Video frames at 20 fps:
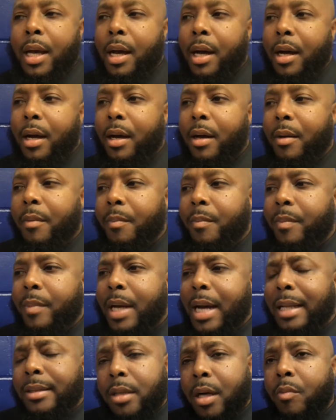Um,
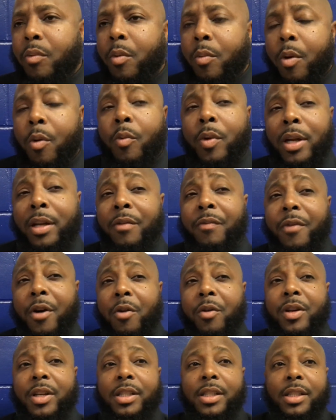I thought we were really
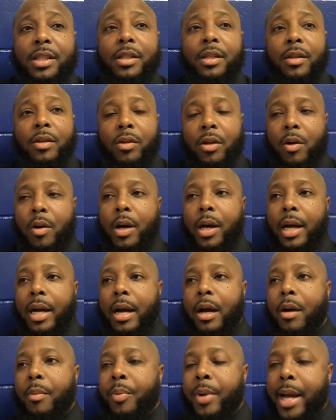focused. You know, our,
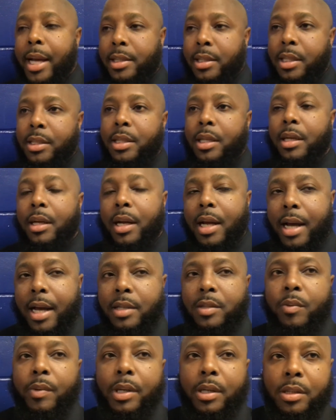our, practices in the
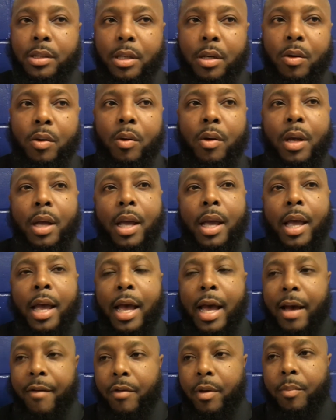last week or so
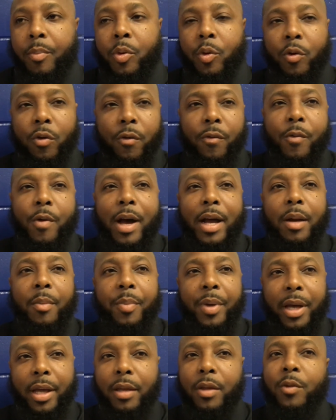have improved quite a
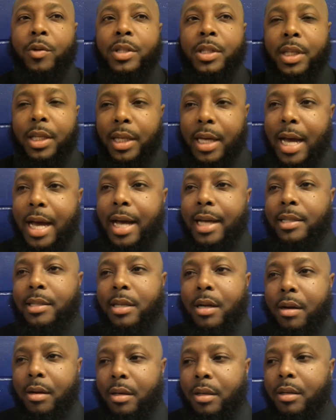bit. You can see guys
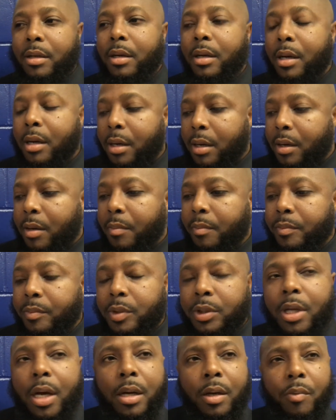starting to um,
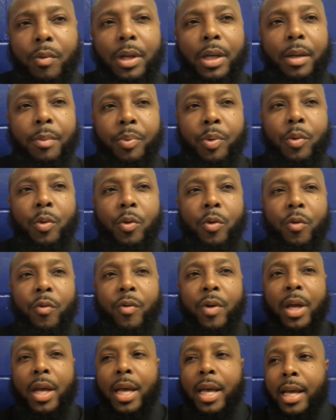starting to really improve.
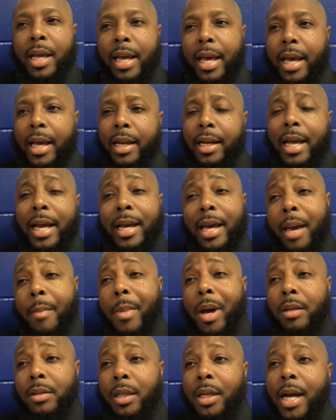And they
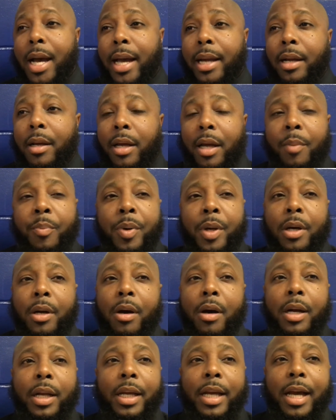came out tonight and, and, put it
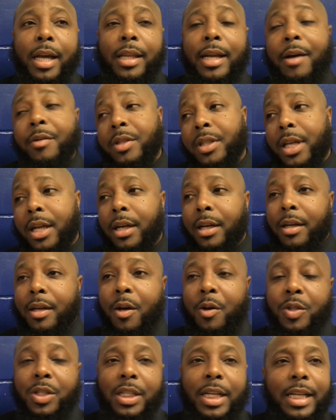all together. I was telling the
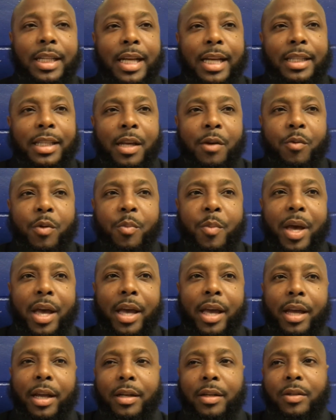coaches, I, I think we
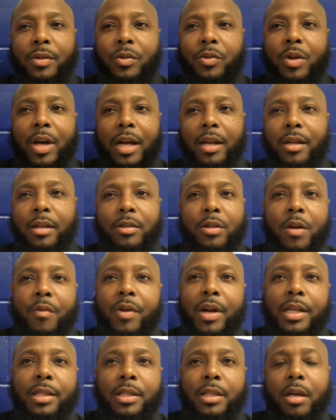made, you know, I looked
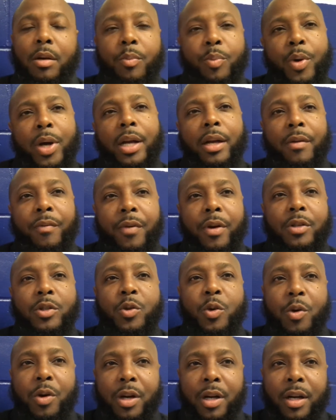over at a certain point in the first
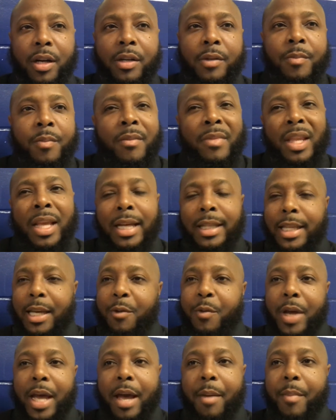quarter, I
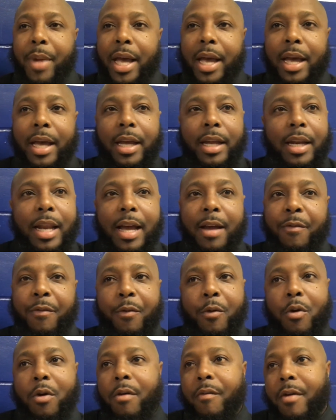think we had made like
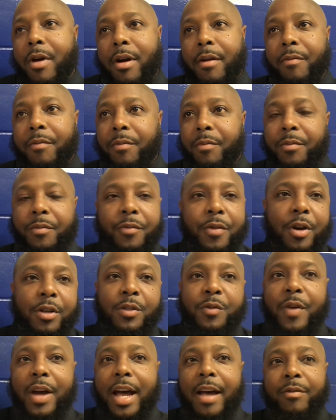four of our
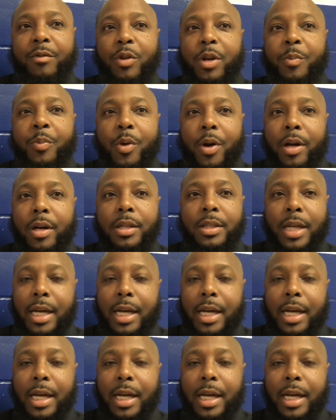first five three pointers.